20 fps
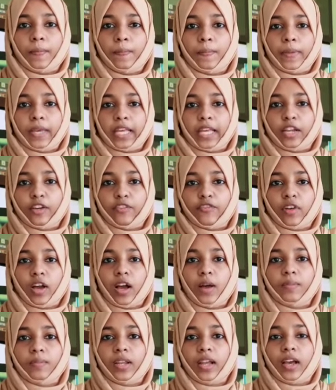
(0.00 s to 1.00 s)
Peel of
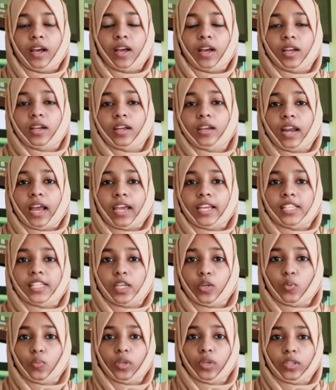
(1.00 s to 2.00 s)
amla
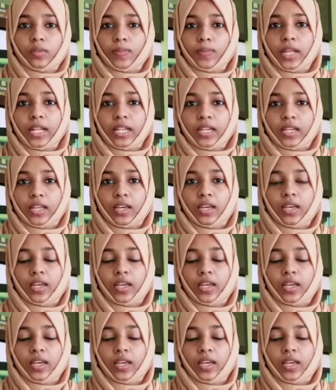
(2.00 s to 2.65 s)
grinded with milk